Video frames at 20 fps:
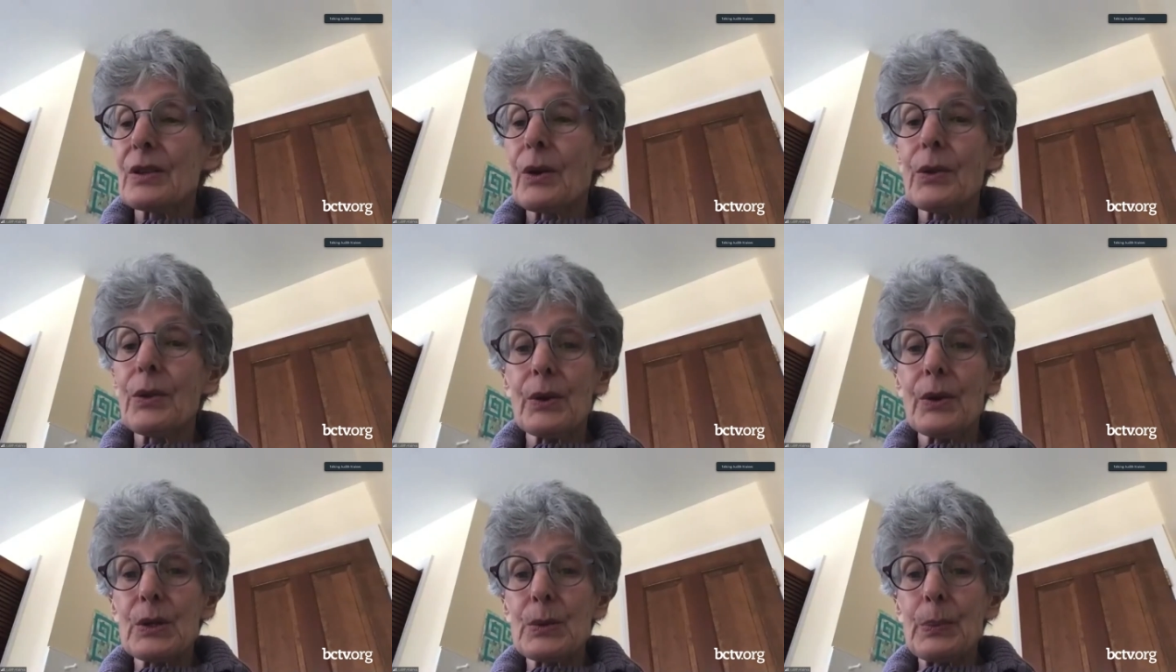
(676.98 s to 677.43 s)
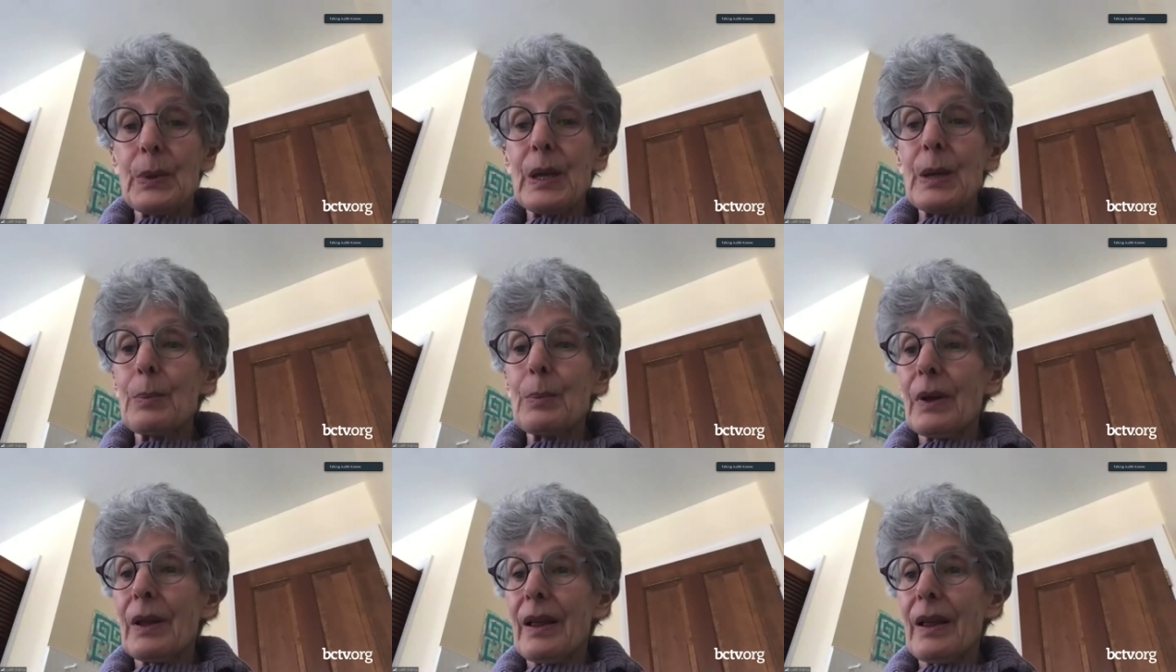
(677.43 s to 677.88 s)
so those
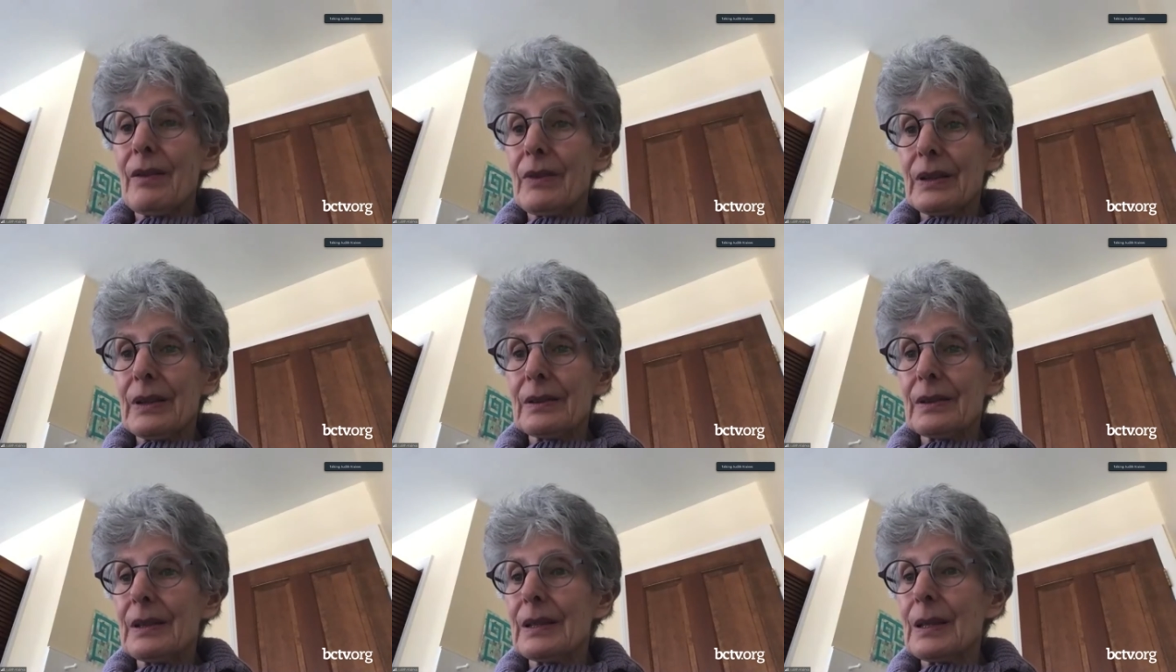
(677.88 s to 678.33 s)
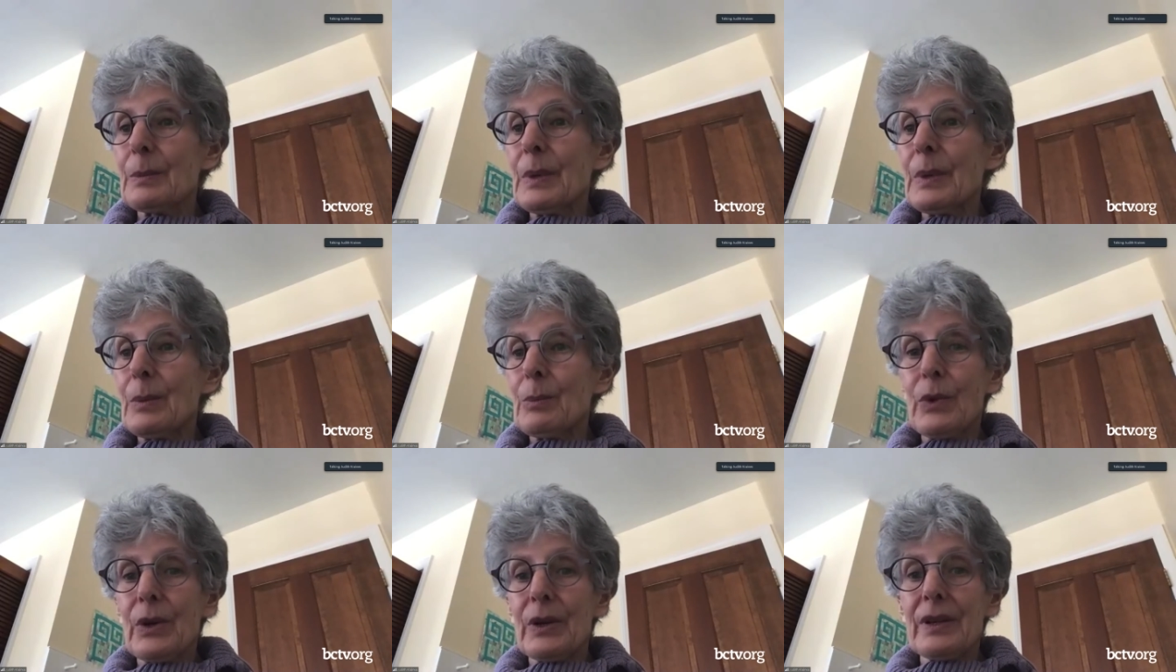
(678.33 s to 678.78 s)
people have a little
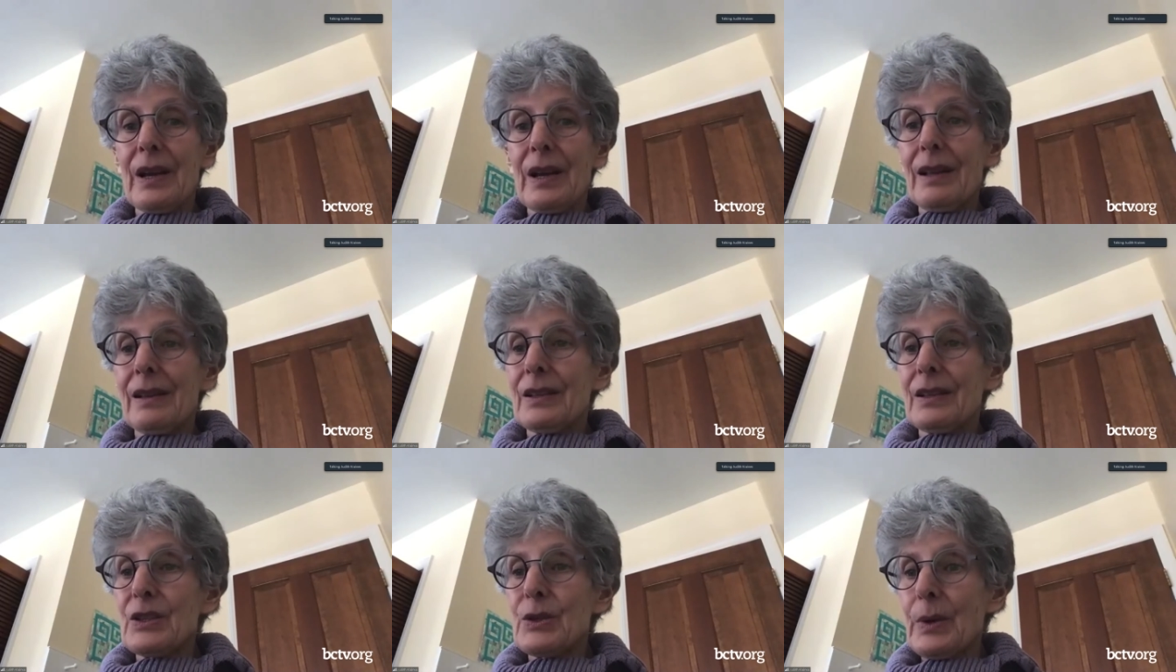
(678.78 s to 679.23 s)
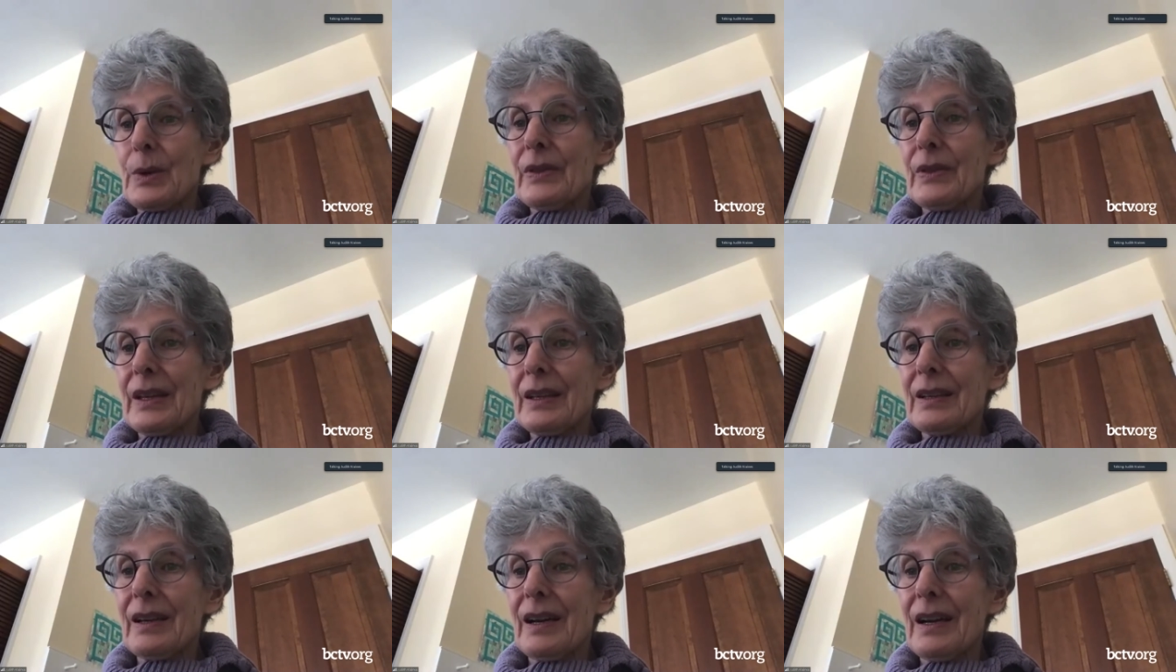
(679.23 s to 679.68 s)
bit more knowledge when
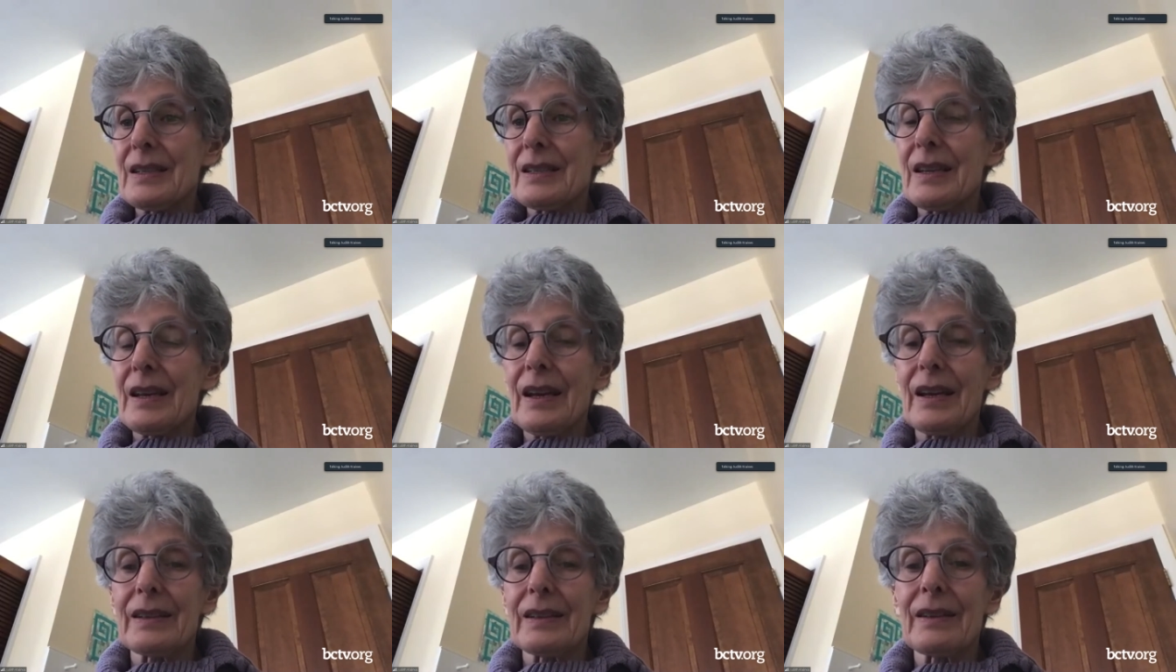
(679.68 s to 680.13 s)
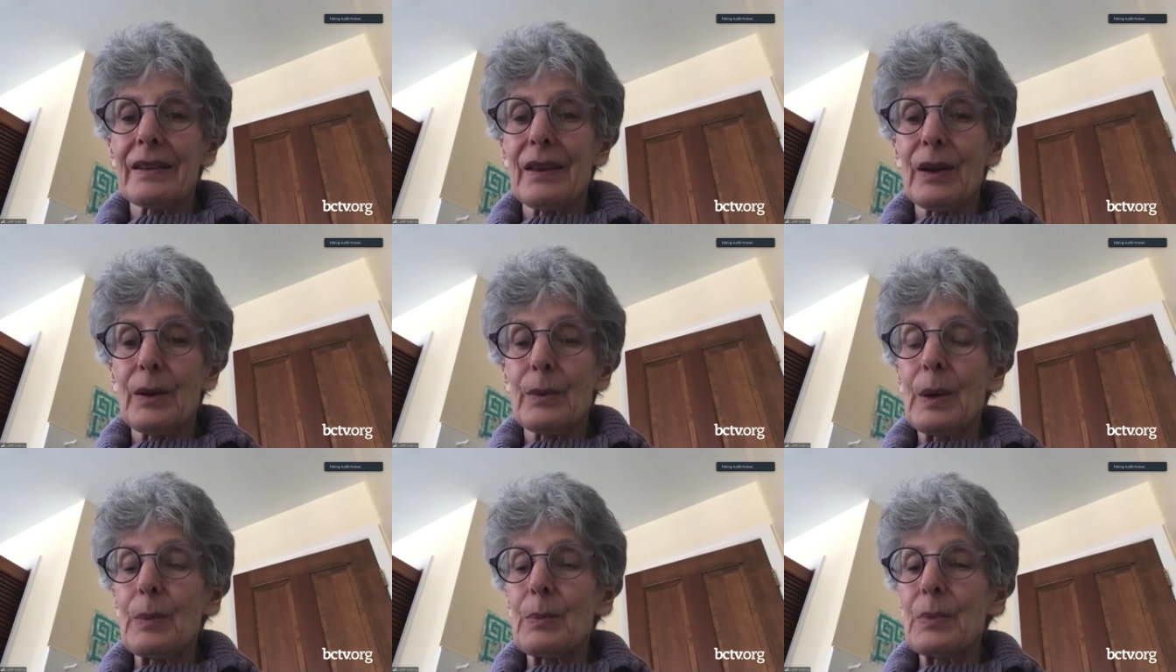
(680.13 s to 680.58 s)
they contact
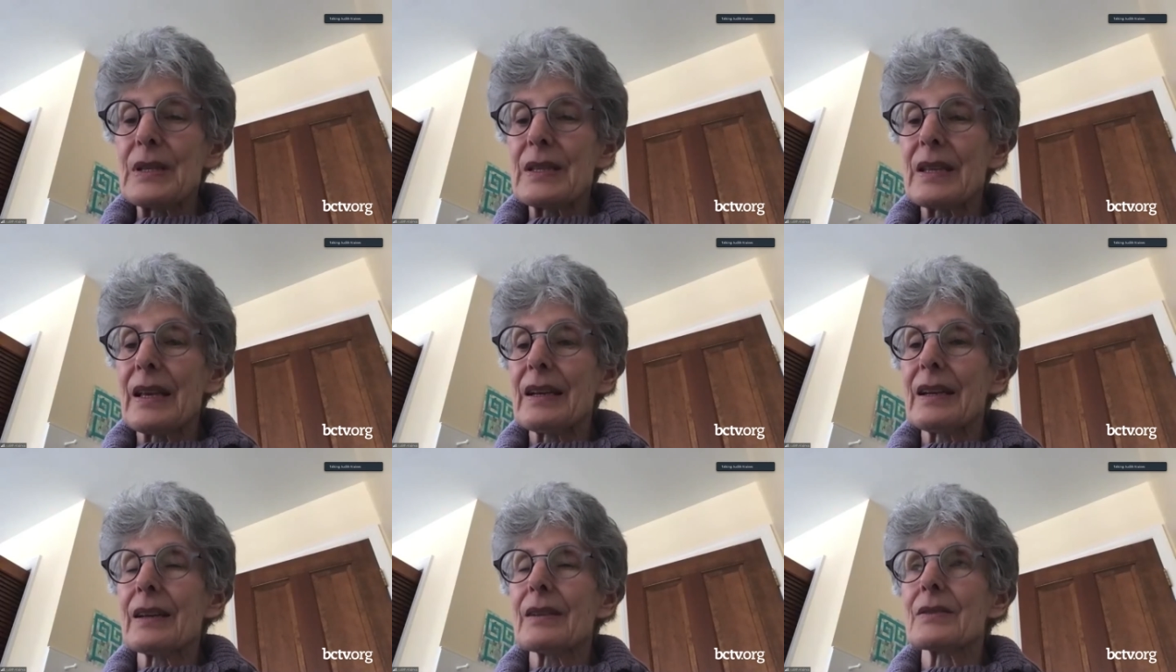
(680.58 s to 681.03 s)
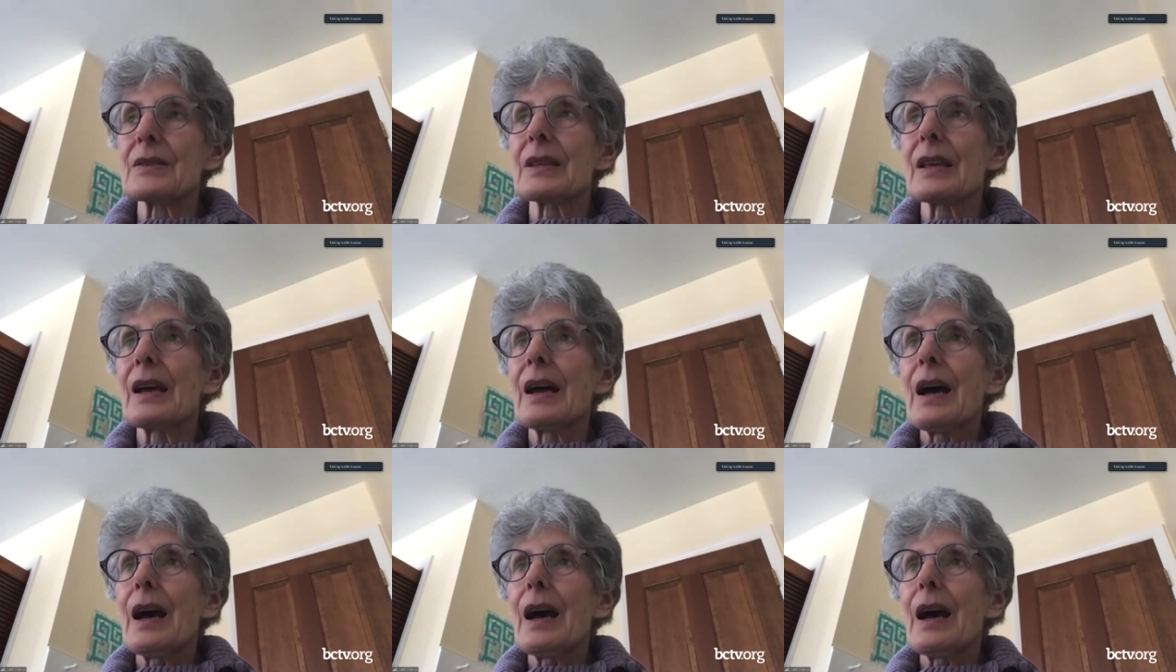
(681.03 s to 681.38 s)
their representatives,